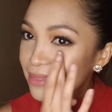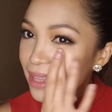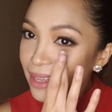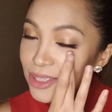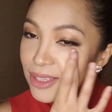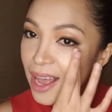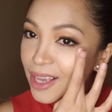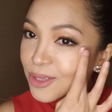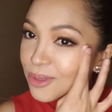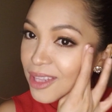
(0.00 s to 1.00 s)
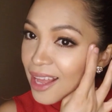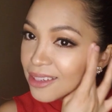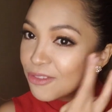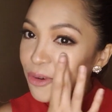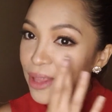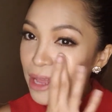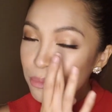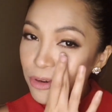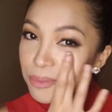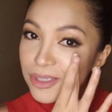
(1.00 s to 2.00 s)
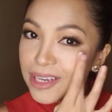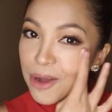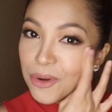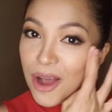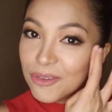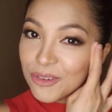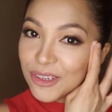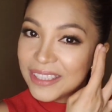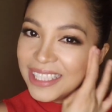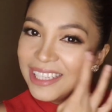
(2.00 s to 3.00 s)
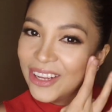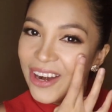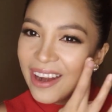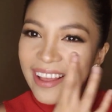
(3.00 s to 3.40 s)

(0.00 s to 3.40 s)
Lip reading: I use that for that purpose now, not for concealer.